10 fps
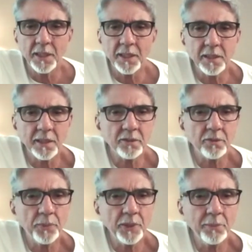and the
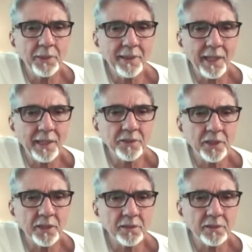supreme
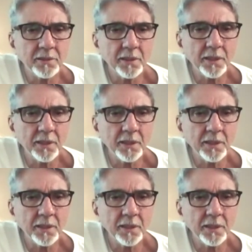intelligence